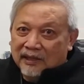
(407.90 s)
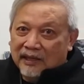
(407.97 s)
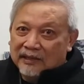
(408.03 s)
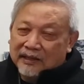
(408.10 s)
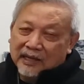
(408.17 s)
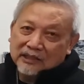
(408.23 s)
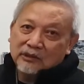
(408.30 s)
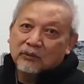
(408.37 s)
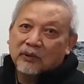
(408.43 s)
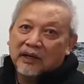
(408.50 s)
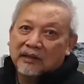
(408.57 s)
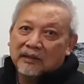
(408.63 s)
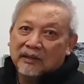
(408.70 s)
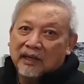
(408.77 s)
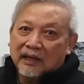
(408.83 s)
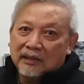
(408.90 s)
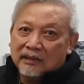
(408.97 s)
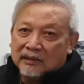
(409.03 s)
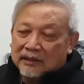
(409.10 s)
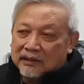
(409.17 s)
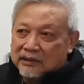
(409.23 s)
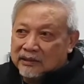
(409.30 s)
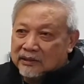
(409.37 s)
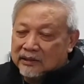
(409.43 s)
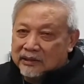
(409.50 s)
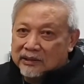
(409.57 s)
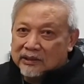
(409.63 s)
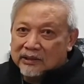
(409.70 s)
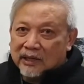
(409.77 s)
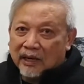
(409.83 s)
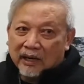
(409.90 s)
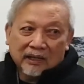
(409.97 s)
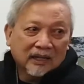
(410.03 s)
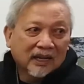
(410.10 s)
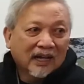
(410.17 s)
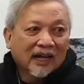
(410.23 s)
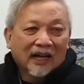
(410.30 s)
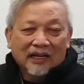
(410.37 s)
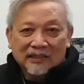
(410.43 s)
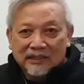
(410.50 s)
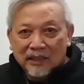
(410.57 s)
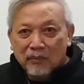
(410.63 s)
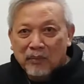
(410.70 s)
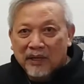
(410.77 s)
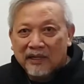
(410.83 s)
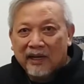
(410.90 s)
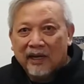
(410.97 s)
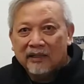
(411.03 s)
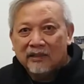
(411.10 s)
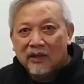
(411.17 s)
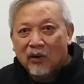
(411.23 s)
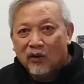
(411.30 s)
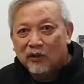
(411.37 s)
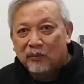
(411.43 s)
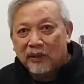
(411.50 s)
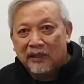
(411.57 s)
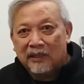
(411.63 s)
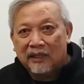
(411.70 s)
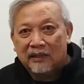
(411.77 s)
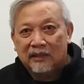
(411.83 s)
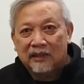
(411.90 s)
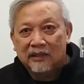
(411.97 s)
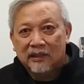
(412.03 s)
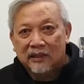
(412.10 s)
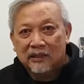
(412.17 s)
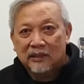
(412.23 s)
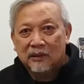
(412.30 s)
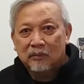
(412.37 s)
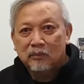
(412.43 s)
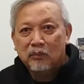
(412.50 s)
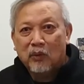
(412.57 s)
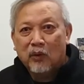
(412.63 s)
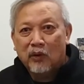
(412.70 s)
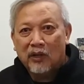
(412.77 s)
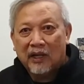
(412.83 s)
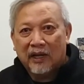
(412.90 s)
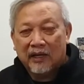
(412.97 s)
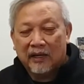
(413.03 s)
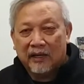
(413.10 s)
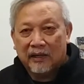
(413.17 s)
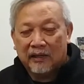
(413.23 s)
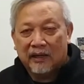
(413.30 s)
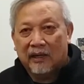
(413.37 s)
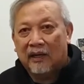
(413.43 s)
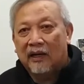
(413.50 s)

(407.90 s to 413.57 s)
And that's what this is style. Somebody had told me that this is more like a